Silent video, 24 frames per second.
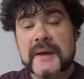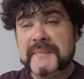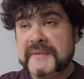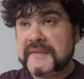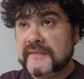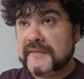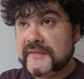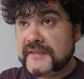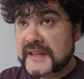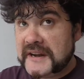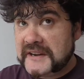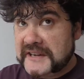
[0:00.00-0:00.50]
I've
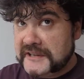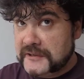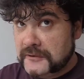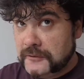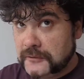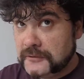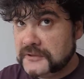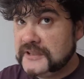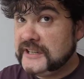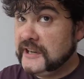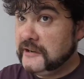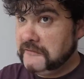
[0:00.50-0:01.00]
been very
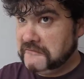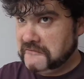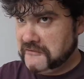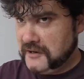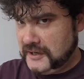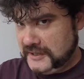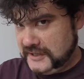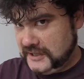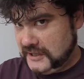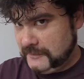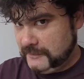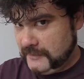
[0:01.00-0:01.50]
naughty in
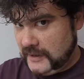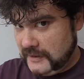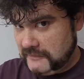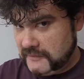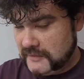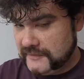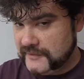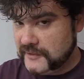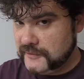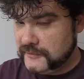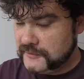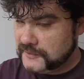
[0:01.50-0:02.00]
writing up my
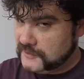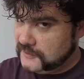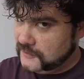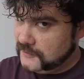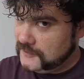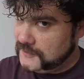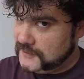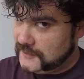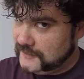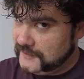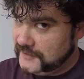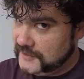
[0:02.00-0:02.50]
reviews and
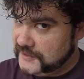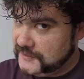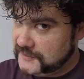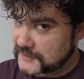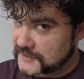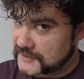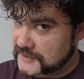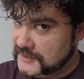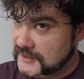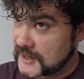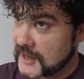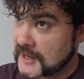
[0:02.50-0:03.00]
not doing
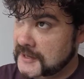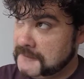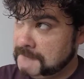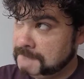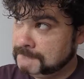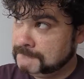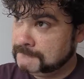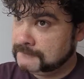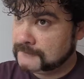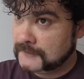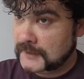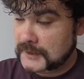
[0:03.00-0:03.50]
videos instead.
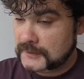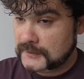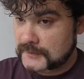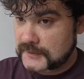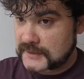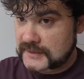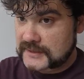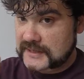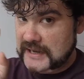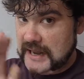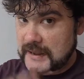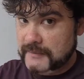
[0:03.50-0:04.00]

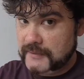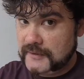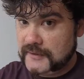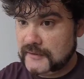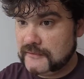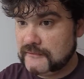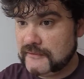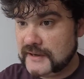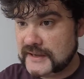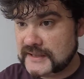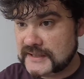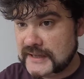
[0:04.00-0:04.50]
Slap on
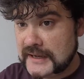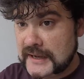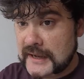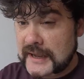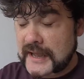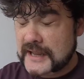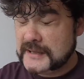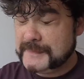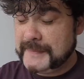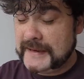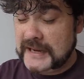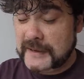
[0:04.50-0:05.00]
the wrist.
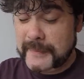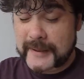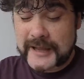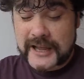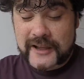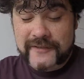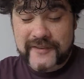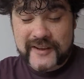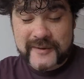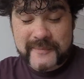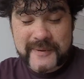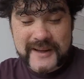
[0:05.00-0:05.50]
It's been a
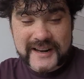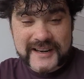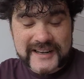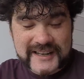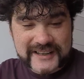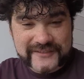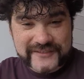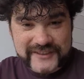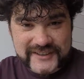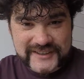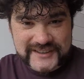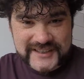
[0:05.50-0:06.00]
bit of a
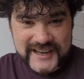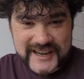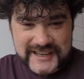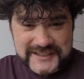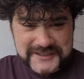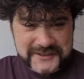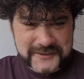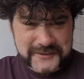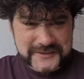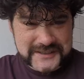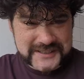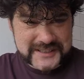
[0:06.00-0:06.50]
manic few
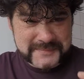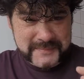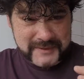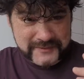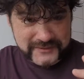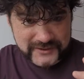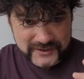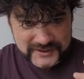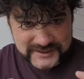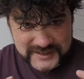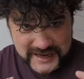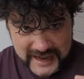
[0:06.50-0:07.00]
days. Of course, this is my
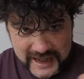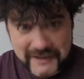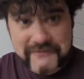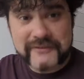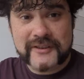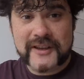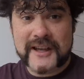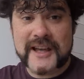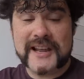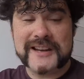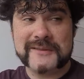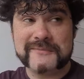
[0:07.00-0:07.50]
first
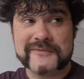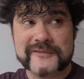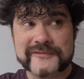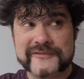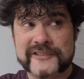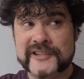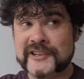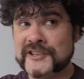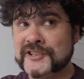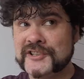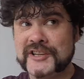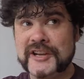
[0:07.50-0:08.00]
ever Edinburgh
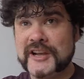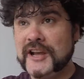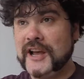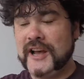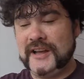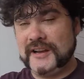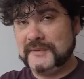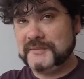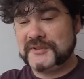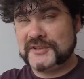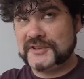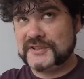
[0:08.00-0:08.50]
Fringe,
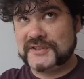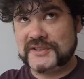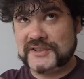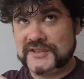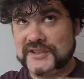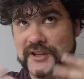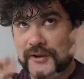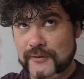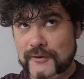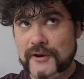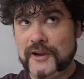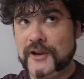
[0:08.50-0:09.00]
and I'm just
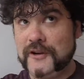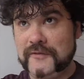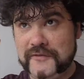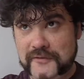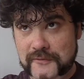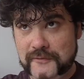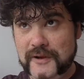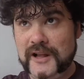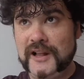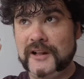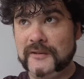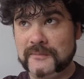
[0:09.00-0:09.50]
so
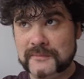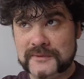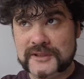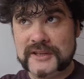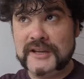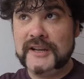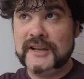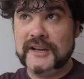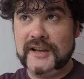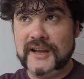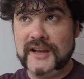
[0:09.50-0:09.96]
overwhelmed.